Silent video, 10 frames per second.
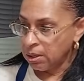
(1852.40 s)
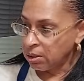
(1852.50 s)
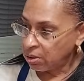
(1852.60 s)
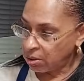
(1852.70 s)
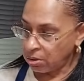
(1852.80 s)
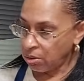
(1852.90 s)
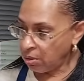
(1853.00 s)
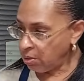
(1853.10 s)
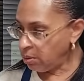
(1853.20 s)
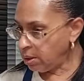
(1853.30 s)

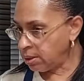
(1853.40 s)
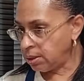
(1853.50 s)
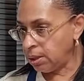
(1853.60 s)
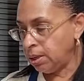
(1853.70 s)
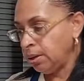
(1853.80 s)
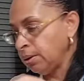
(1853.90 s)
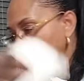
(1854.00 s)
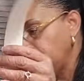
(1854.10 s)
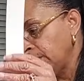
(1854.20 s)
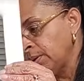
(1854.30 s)
So let's see here.
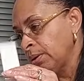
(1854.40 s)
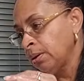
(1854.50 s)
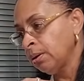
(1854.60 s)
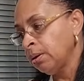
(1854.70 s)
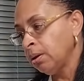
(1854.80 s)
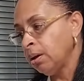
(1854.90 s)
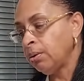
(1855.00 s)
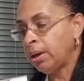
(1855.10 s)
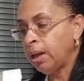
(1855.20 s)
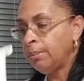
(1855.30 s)

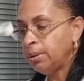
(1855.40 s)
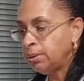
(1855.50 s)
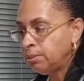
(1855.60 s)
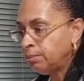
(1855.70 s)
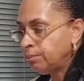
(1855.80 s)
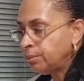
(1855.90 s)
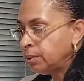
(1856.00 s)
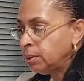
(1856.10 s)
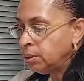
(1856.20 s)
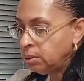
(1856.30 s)
Okay, I'm gonna
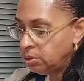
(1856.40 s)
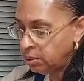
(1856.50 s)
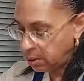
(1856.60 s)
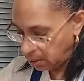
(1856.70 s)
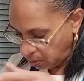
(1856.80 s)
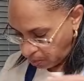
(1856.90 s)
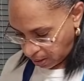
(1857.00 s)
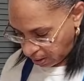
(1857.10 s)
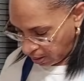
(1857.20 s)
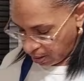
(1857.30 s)
do it this way.